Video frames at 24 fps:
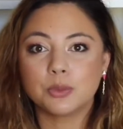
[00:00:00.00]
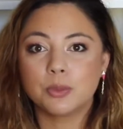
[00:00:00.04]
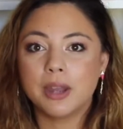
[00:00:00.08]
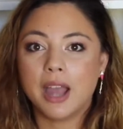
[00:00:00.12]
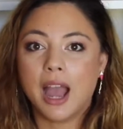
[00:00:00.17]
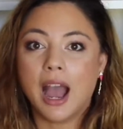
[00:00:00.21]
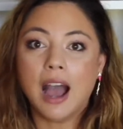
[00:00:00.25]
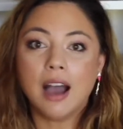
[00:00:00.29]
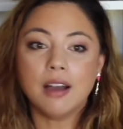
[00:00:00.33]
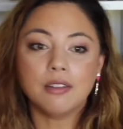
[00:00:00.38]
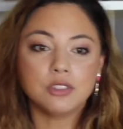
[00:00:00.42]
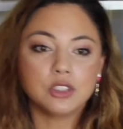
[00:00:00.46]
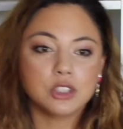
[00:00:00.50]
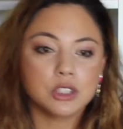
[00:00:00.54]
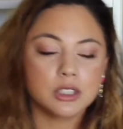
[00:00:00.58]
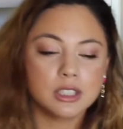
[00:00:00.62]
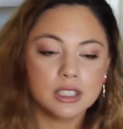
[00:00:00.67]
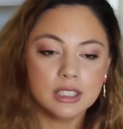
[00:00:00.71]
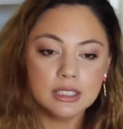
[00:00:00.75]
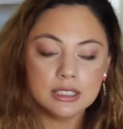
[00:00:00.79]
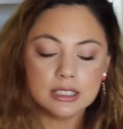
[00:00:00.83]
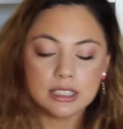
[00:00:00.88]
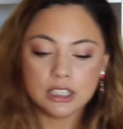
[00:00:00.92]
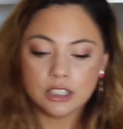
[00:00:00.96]
We have to
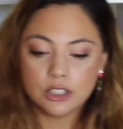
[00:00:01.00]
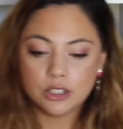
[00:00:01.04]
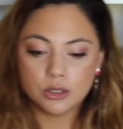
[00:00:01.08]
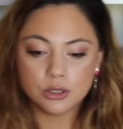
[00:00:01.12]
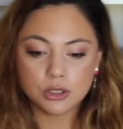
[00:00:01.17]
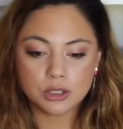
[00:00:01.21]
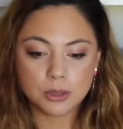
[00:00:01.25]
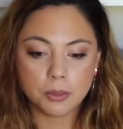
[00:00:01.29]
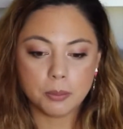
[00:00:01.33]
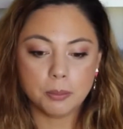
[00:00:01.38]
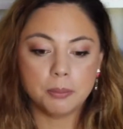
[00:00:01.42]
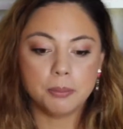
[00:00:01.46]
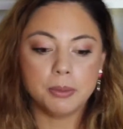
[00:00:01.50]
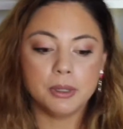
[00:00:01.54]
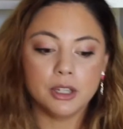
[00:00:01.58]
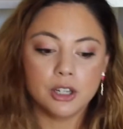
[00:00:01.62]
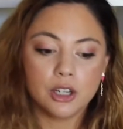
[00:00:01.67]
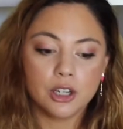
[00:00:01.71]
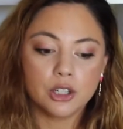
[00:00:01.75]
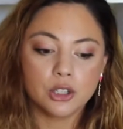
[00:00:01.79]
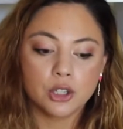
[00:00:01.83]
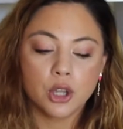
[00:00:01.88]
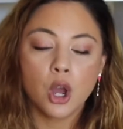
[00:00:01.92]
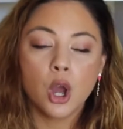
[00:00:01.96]
continue to
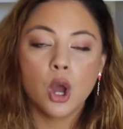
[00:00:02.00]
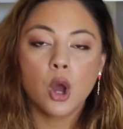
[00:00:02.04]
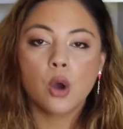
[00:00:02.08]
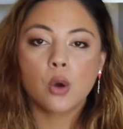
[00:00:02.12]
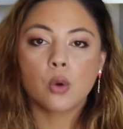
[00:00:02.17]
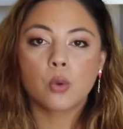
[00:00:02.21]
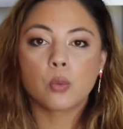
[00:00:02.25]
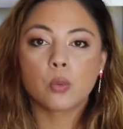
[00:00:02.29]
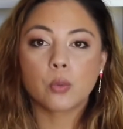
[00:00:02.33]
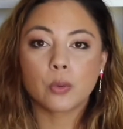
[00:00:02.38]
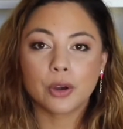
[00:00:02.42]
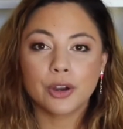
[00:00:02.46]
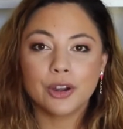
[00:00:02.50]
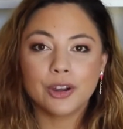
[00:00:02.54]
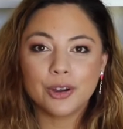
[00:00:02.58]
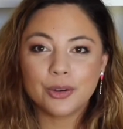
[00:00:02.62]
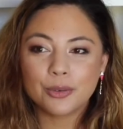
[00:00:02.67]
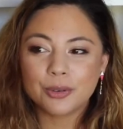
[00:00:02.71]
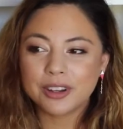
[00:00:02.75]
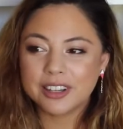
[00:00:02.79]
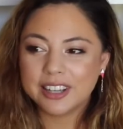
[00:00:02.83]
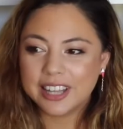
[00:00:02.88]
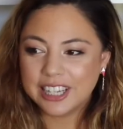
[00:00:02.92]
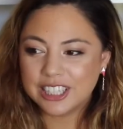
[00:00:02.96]
build
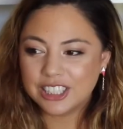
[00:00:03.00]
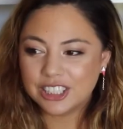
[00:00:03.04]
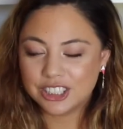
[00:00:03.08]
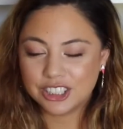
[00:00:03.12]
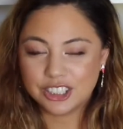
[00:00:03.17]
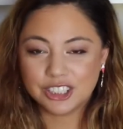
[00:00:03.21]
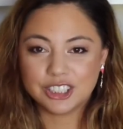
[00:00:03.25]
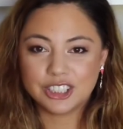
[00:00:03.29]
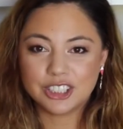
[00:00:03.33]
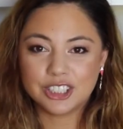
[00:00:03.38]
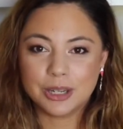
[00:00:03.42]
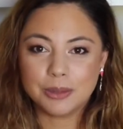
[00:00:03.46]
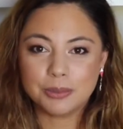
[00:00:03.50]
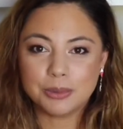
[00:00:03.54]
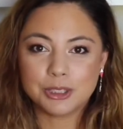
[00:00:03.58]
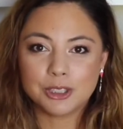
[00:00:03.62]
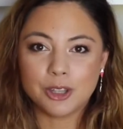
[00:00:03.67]
real relationships.